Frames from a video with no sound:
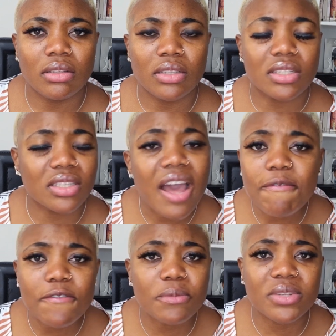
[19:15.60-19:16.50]

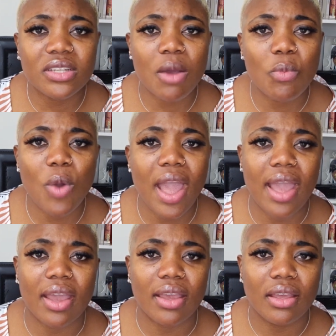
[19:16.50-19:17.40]
Start from
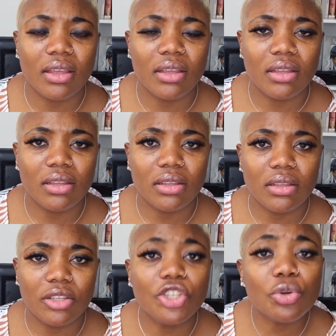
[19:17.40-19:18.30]
somewhere.
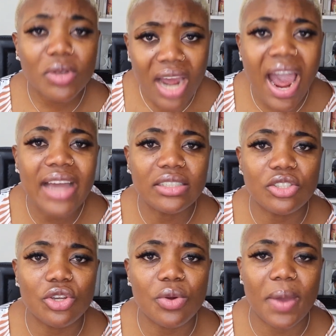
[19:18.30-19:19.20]
You can't
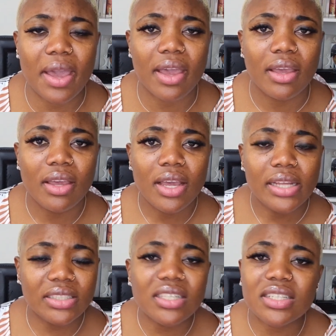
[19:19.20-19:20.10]
do it.
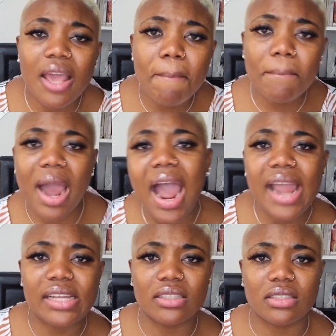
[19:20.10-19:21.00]
The same
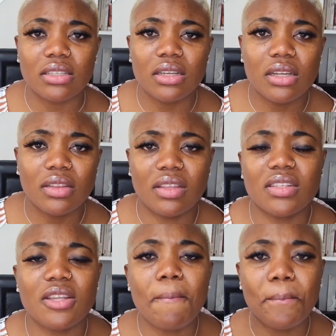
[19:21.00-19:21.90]
mind, the
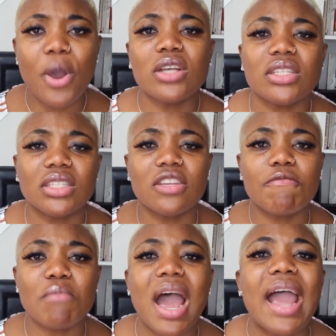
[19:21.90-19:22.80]
same
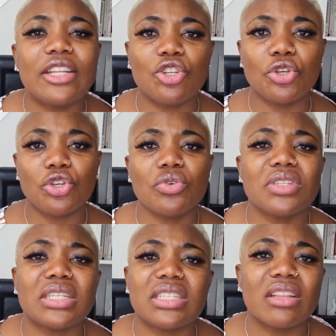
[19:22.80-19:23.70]
positive mind you're
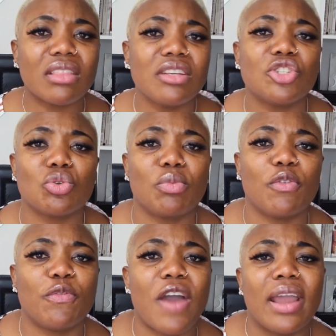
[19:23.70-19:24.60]
using, say things will be
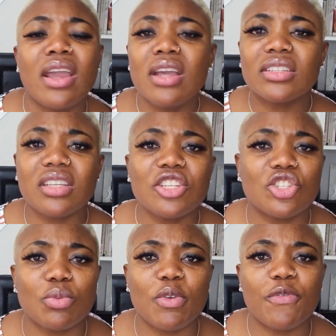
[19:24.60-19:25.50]
fine, things
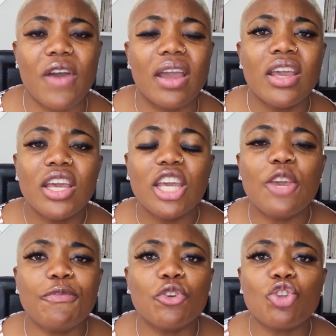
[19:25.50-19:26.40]
will be fine.
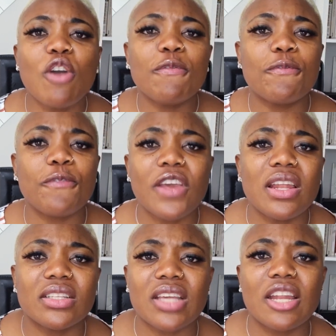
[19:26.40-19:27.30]
If you don't feel
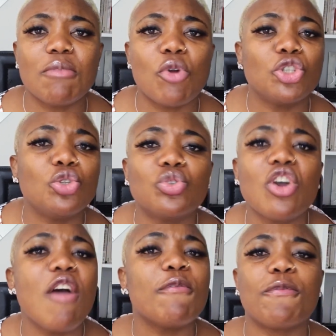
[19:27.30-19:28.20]
it anymore, you
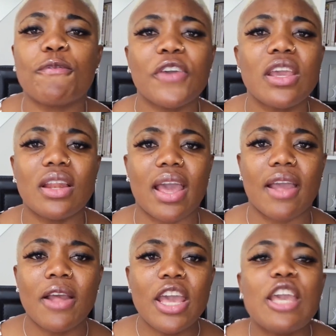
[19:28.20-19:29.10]
don't feel
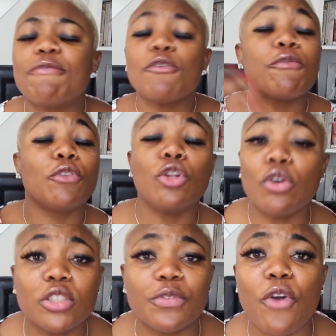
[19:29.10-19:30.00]
it. If you've
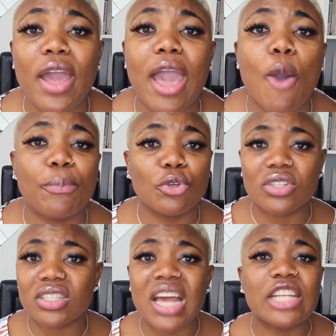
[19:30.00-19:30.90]
looked for help, you
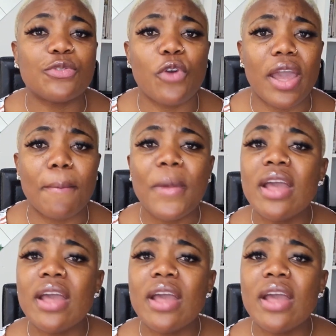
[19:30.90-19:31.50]
search for help,